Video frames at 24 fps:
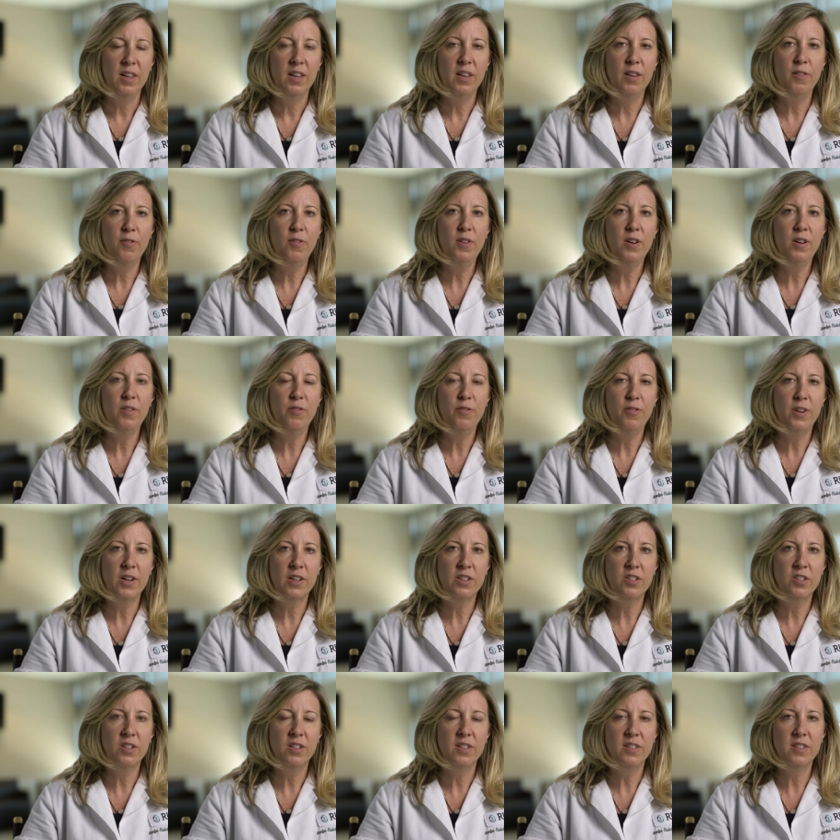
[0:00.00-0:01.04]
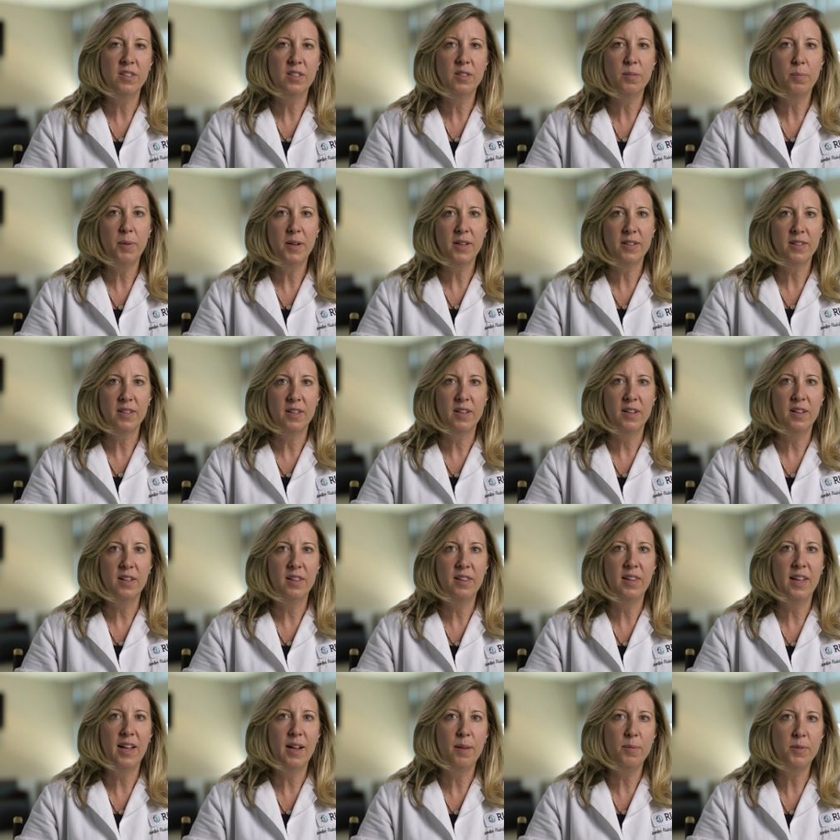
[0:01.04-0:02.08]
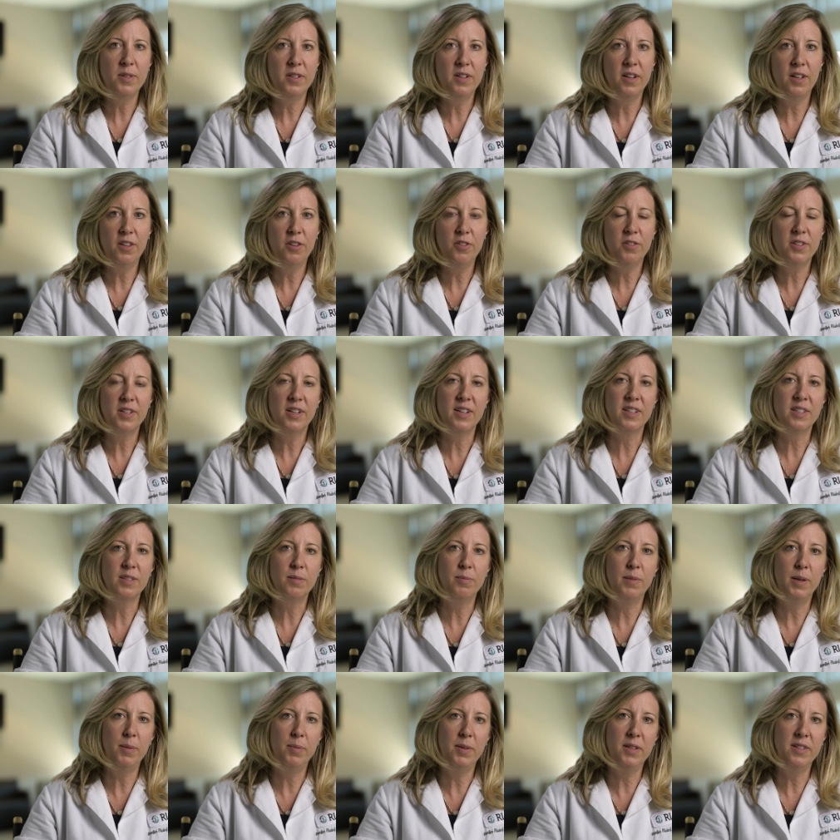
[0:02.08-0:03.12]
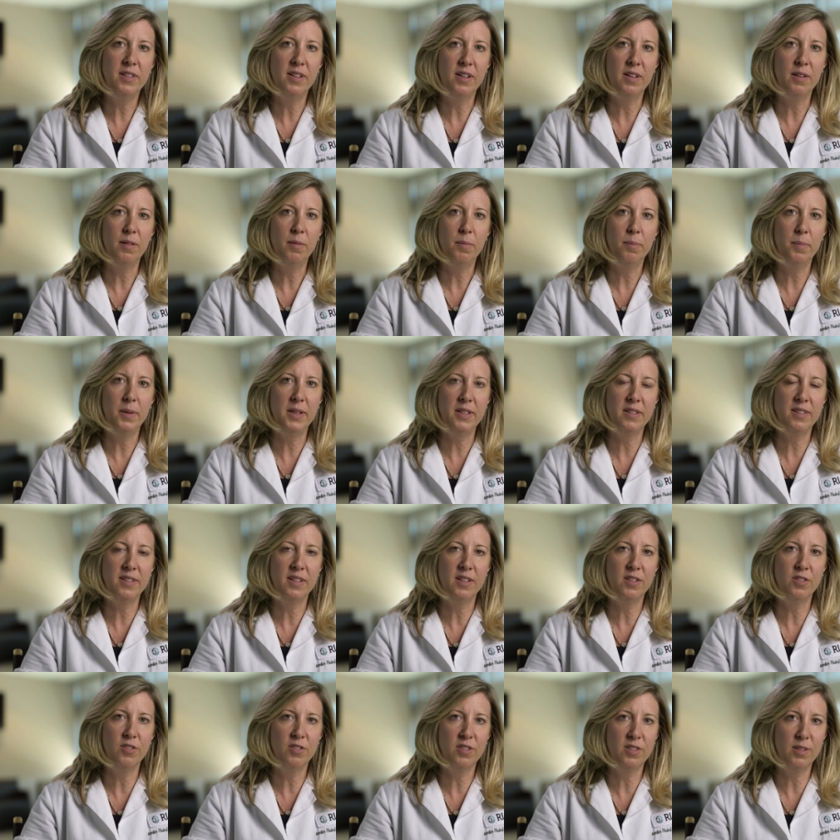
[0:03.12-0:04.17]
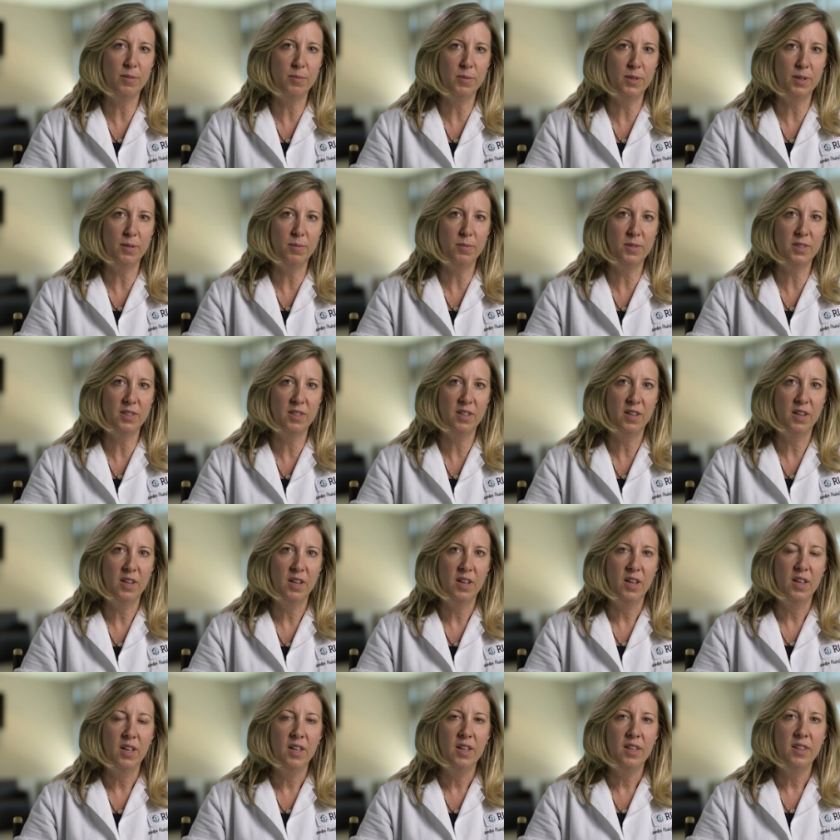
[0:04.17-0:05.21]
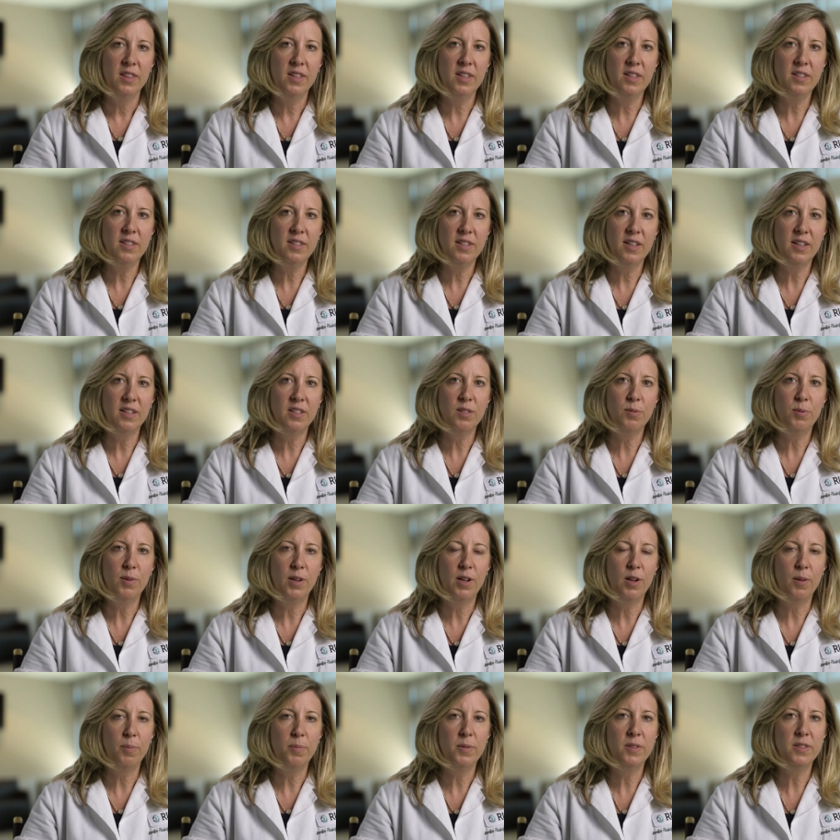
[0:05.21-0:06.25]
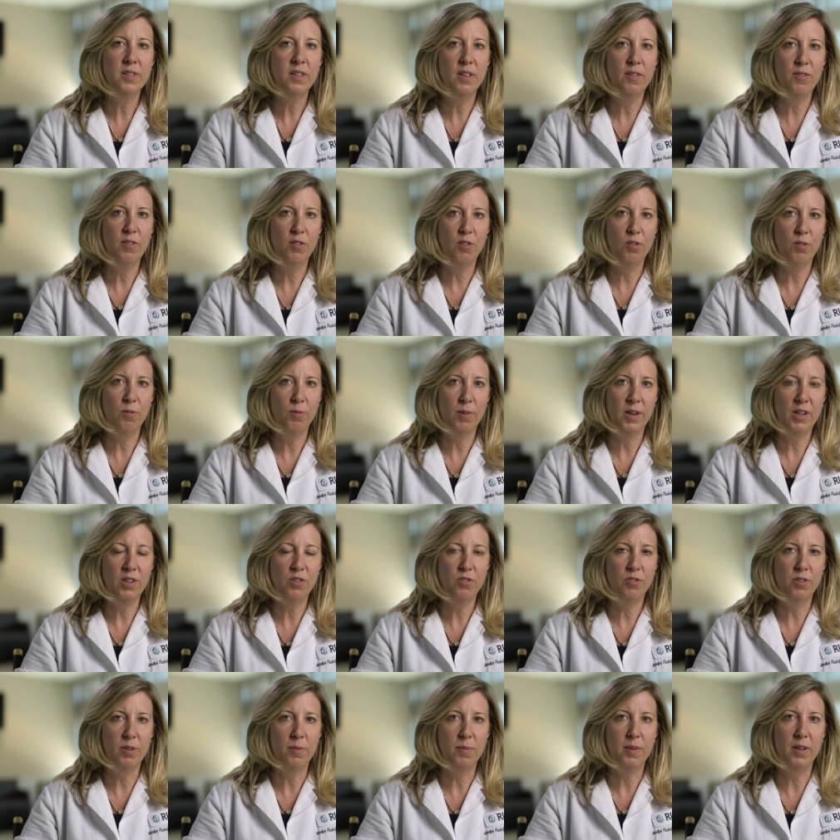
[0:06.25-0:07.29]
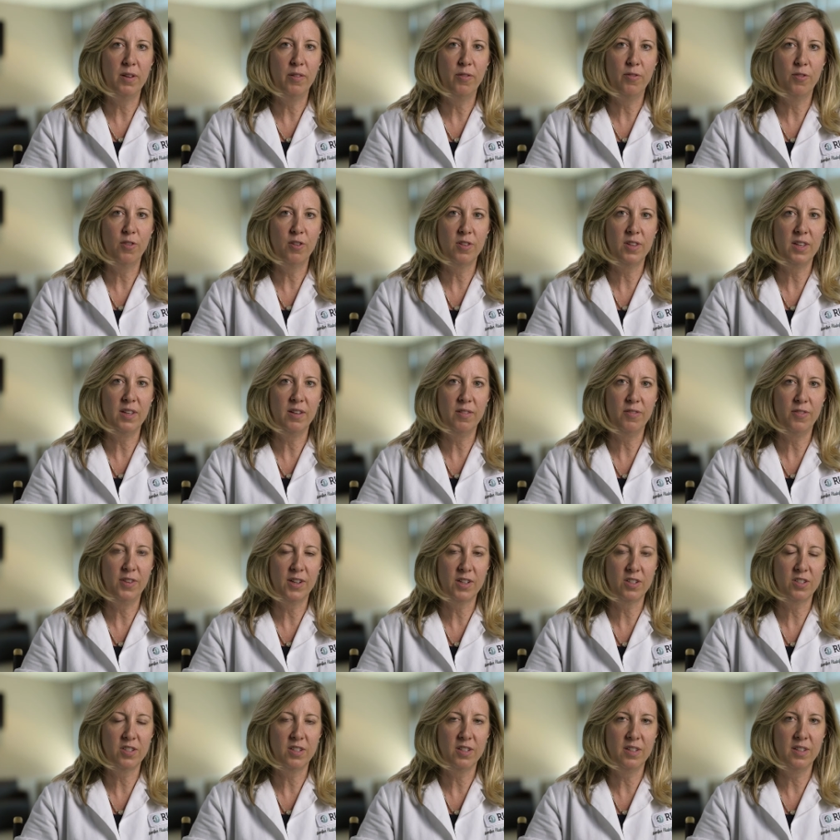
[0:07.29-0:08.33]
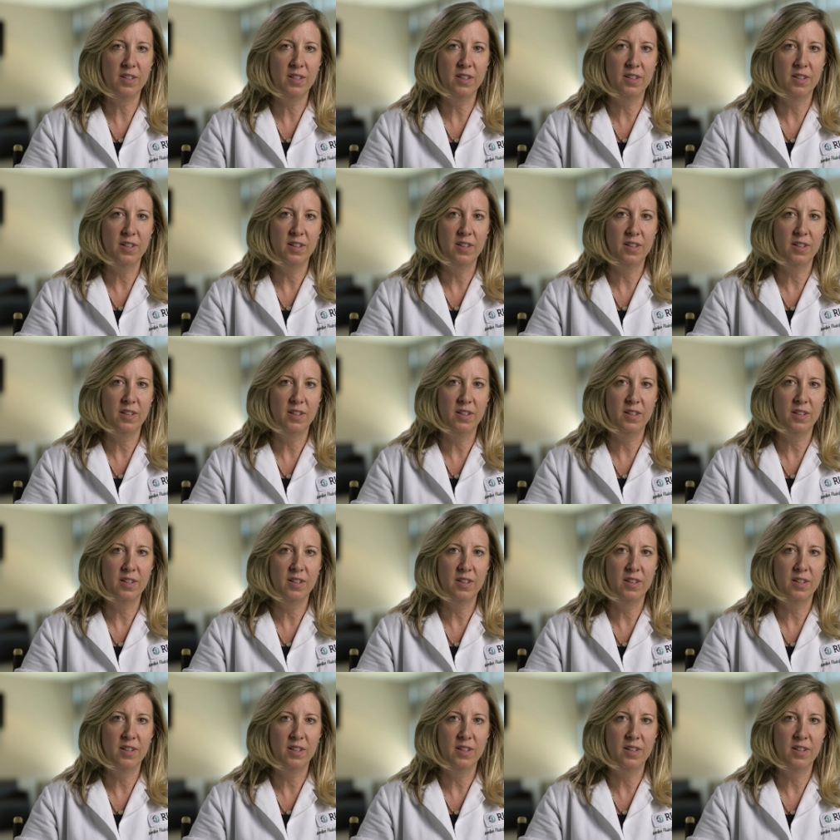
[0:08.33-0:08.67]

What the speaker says: If an infection is suspected, labs and other tests may be done based on your symptoms. These tests will help us give you the right treatment for the infection.